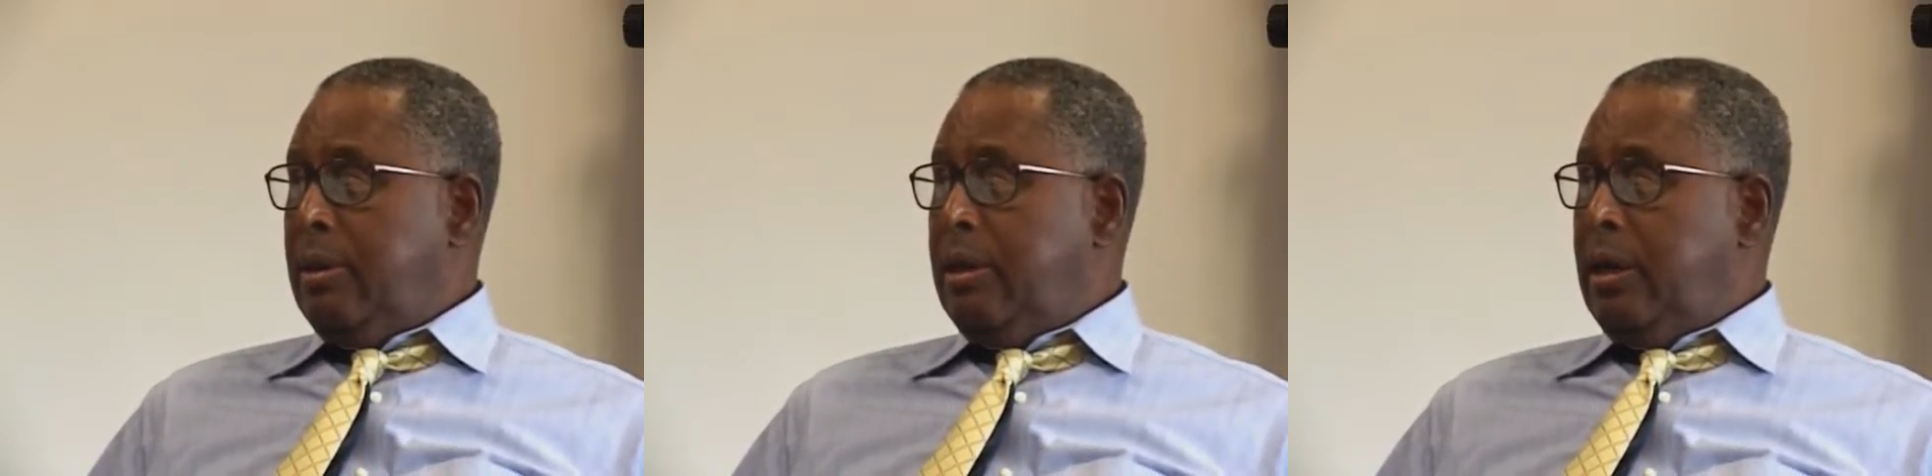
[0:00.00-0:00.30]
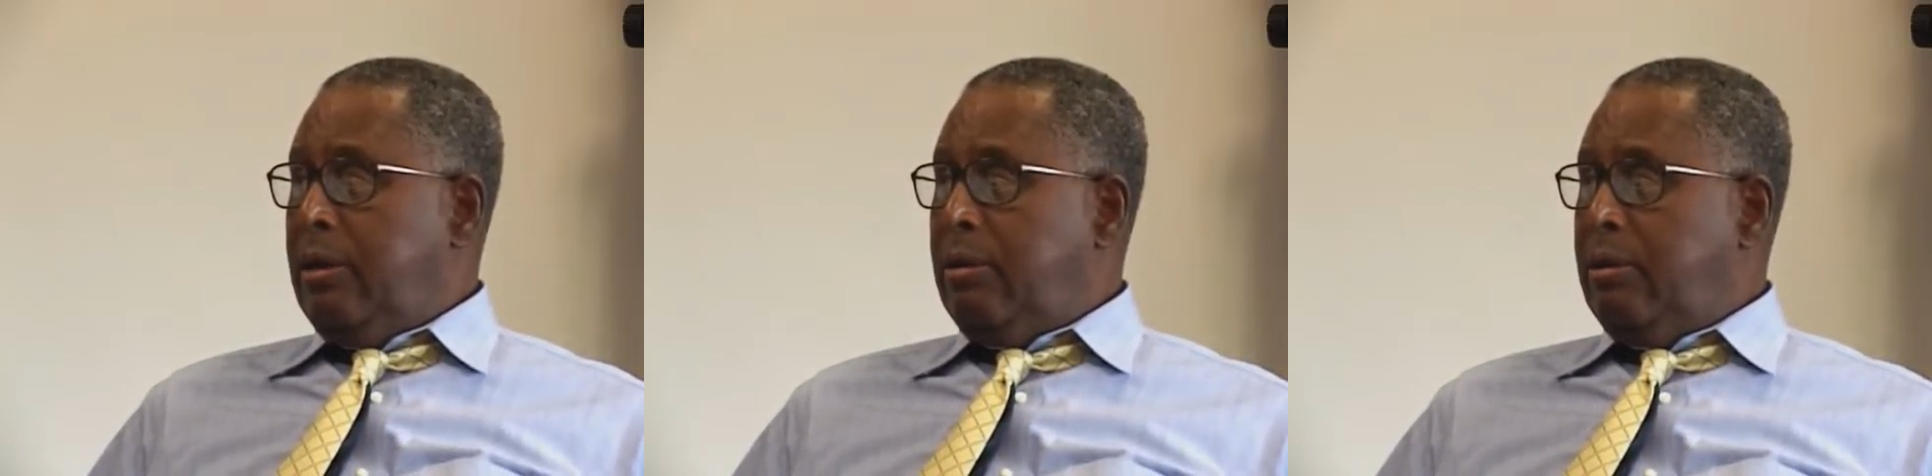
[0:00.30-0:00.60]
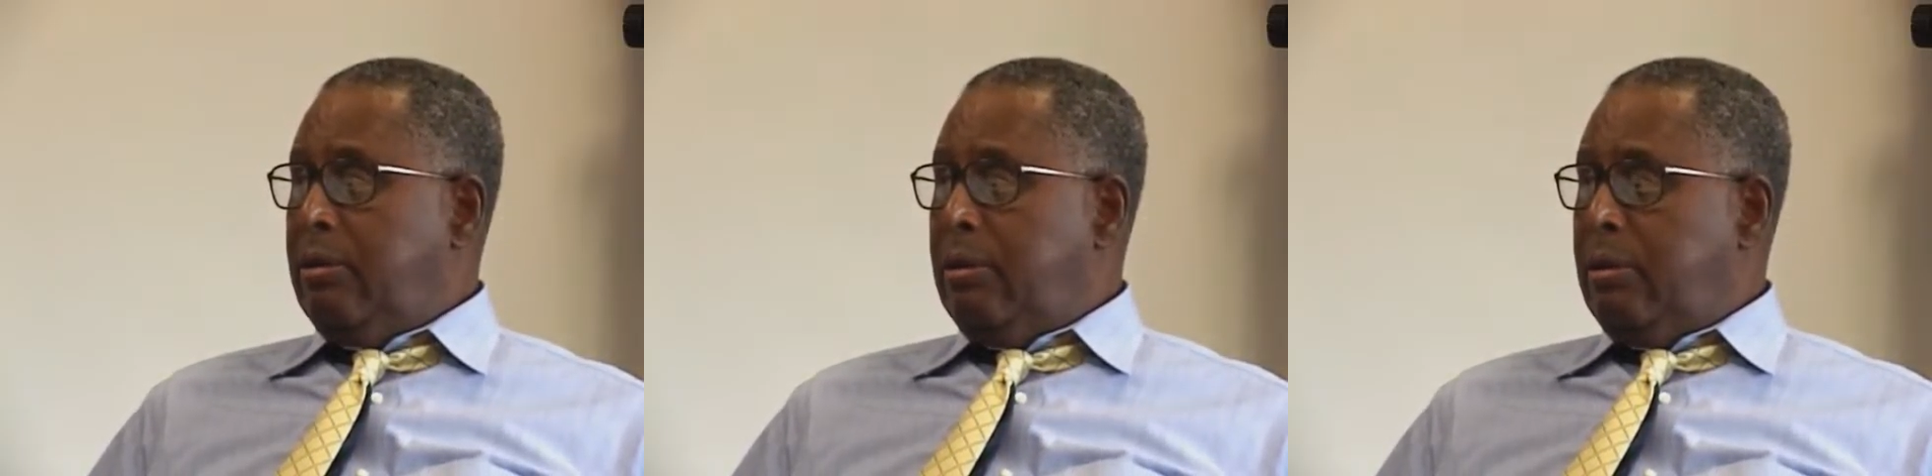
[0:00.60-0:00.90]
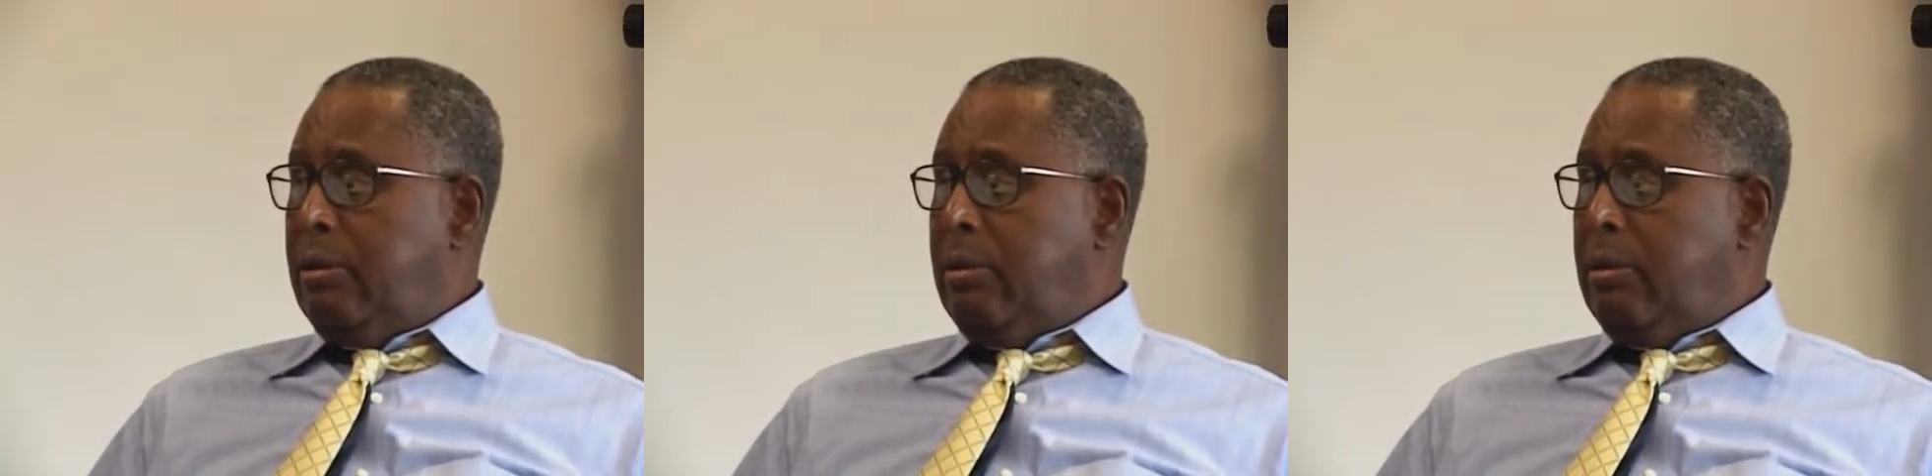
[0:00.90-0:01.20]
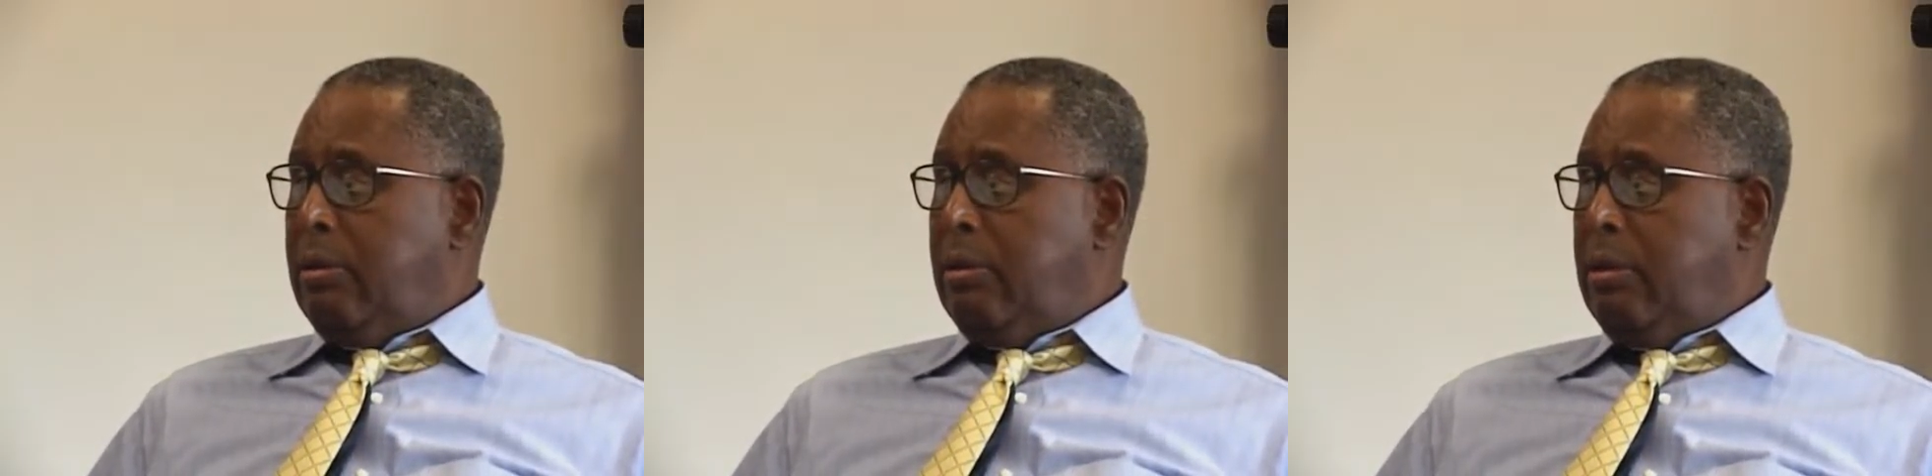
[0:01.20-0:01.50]
I was going to
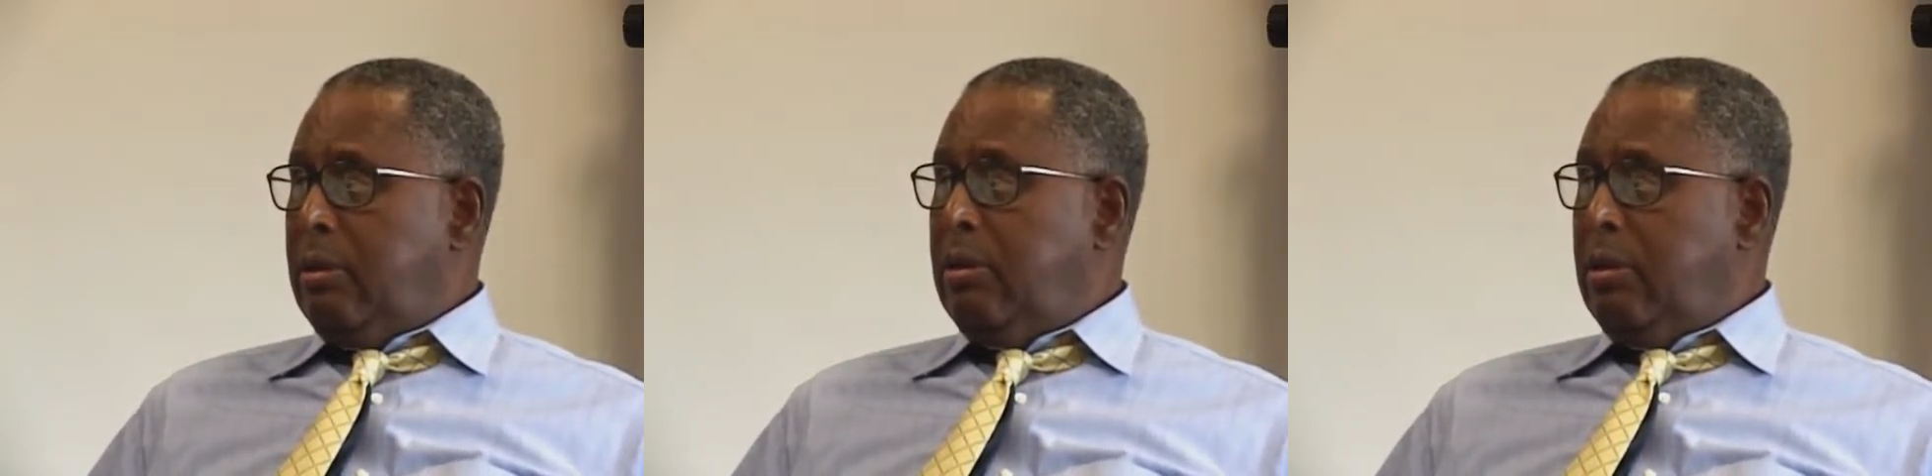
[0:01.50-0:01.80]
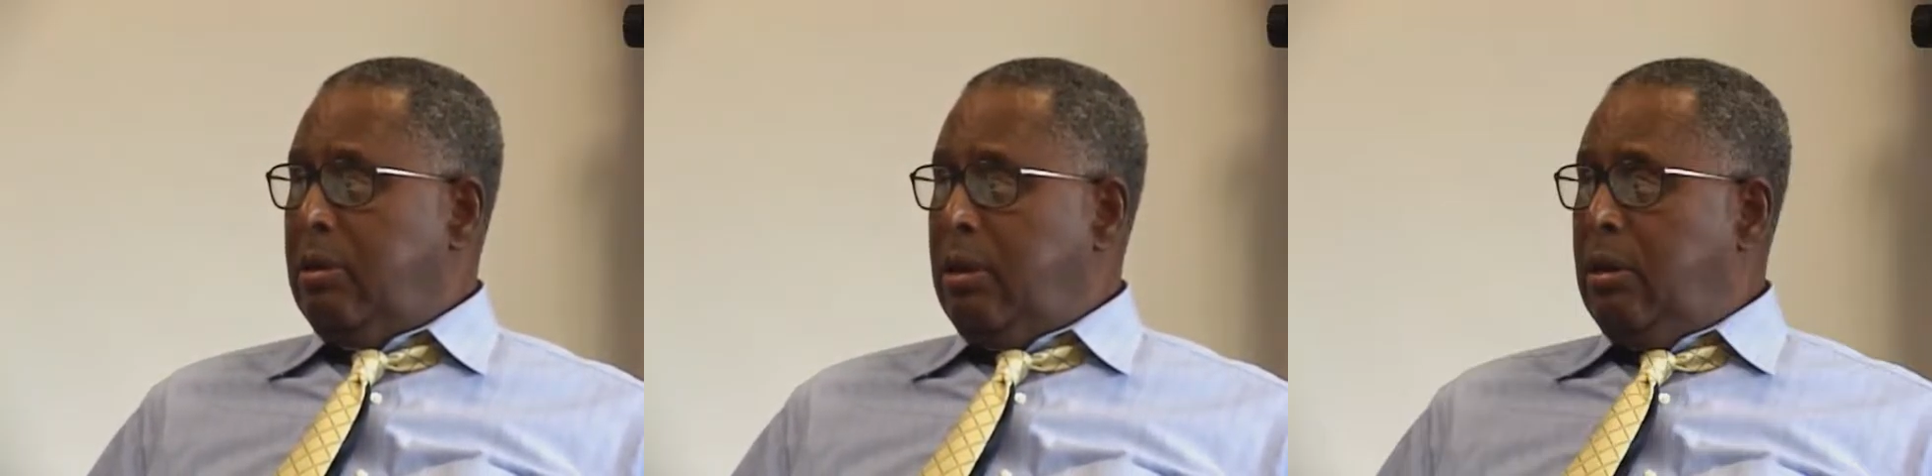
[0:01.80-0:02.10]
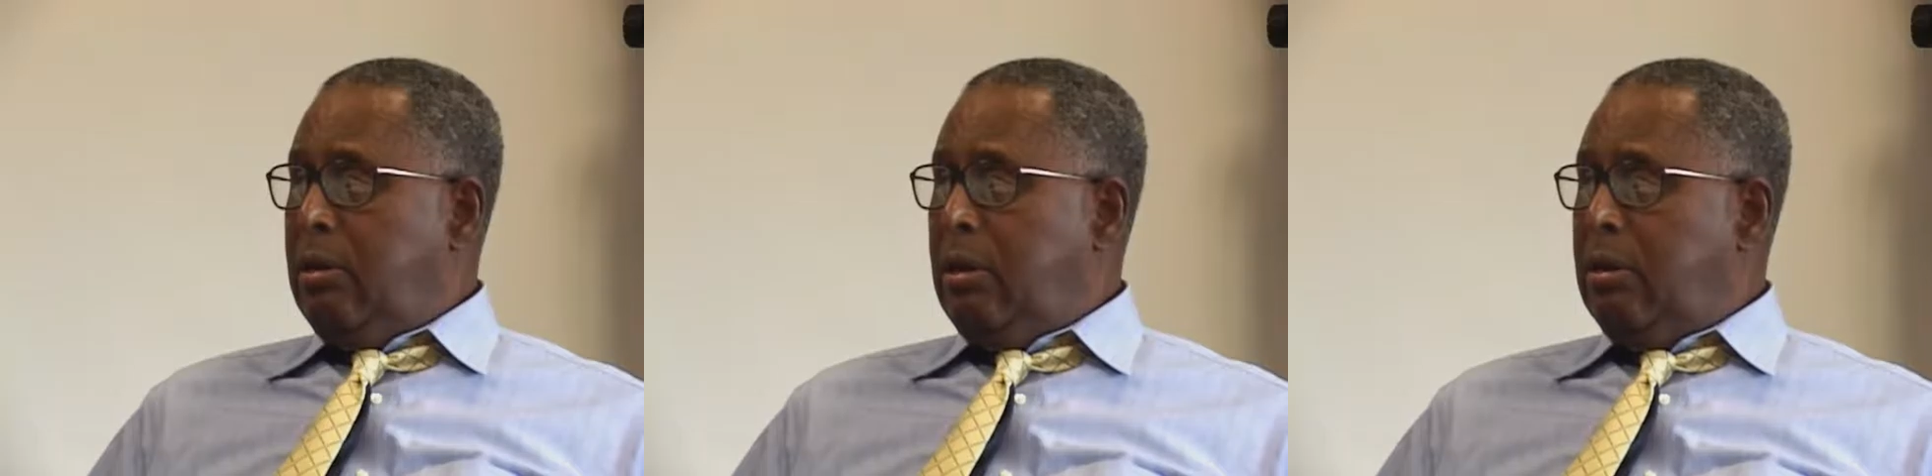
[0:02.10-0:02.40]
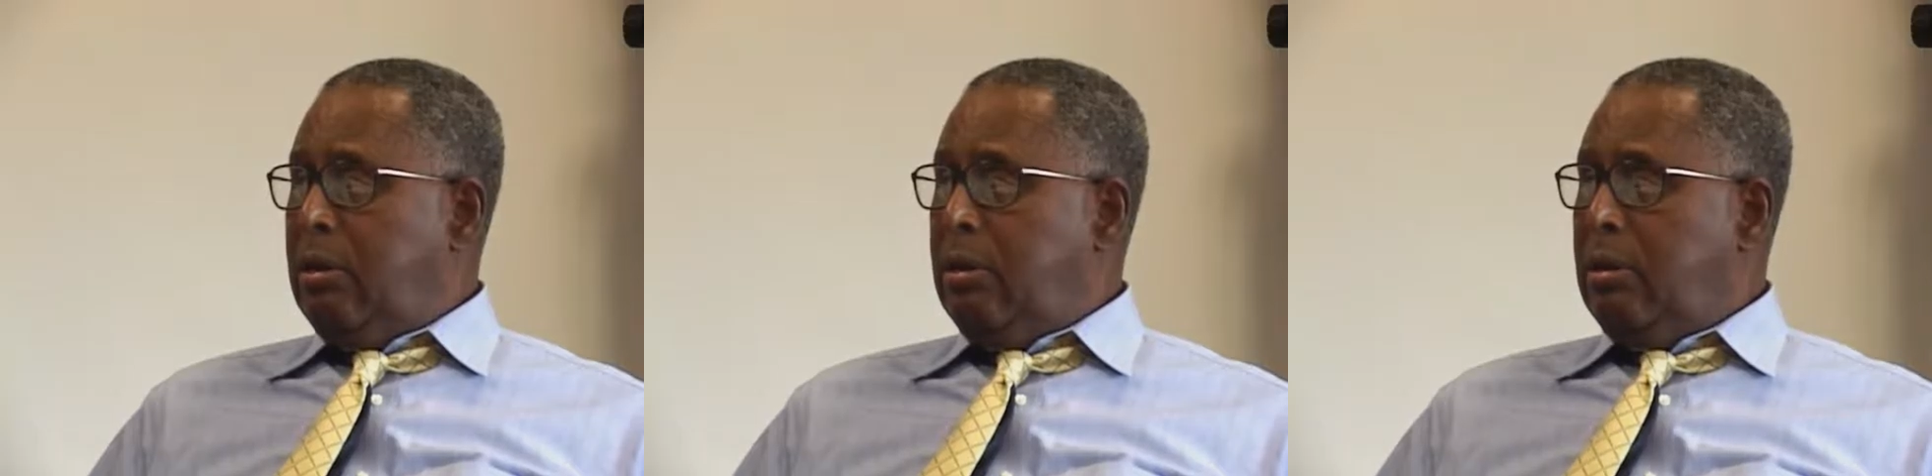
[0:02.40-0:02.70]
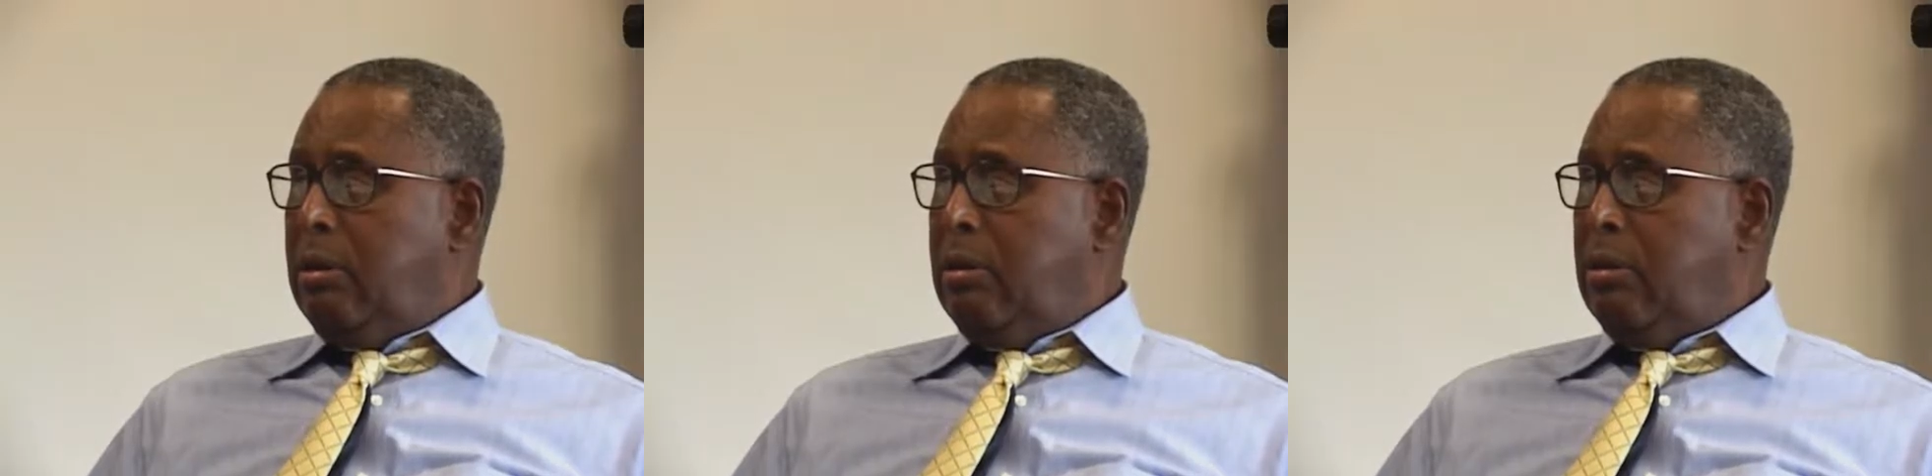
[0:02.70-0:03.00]
ask about that. You mentioned a
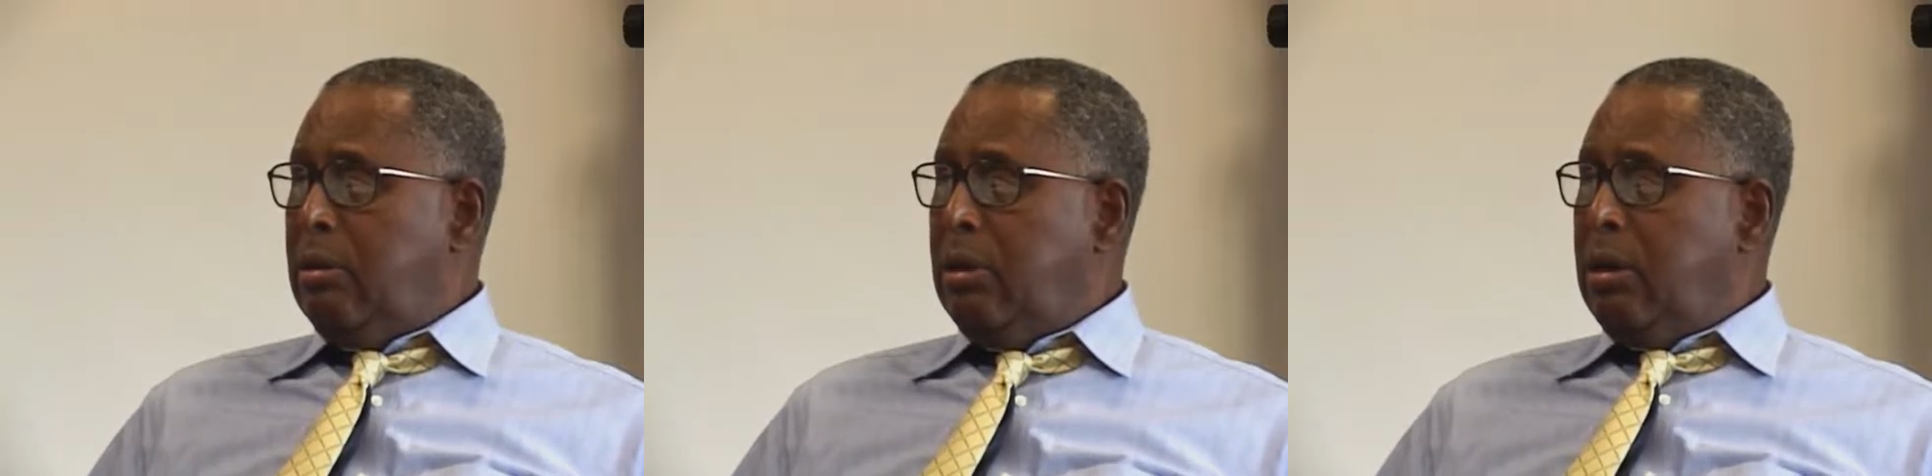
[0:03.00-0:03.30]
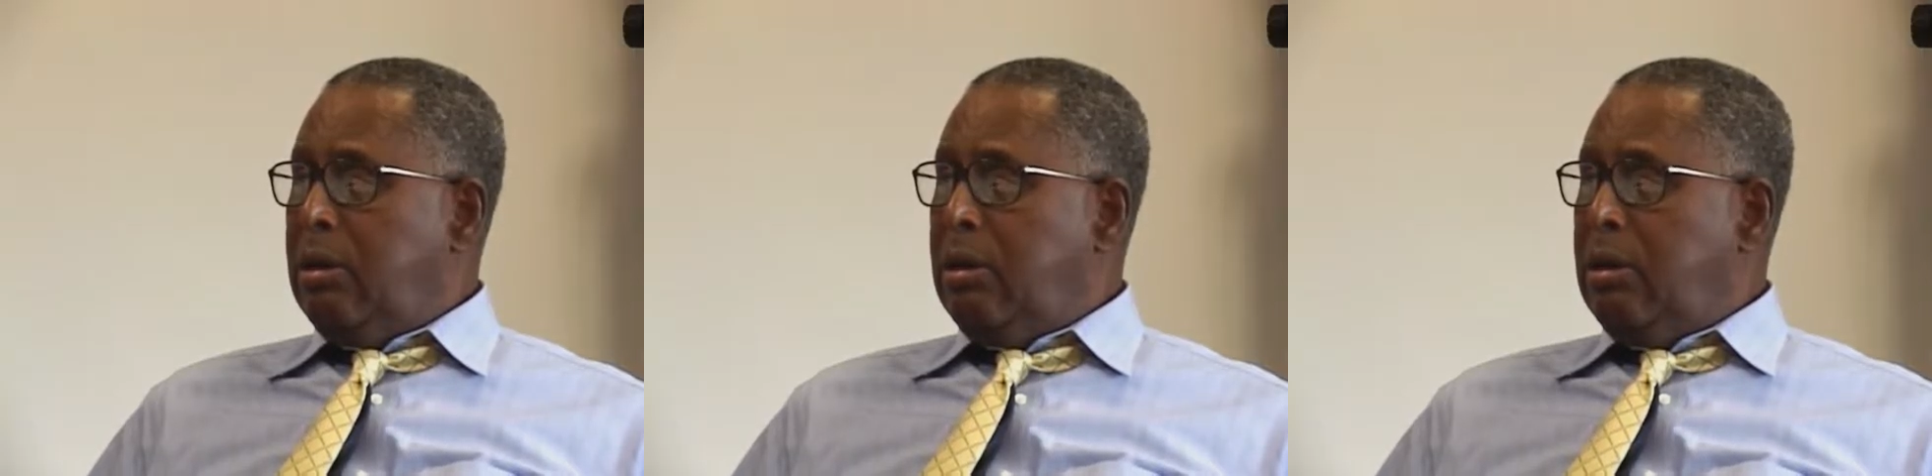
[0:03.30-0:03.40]
paper route.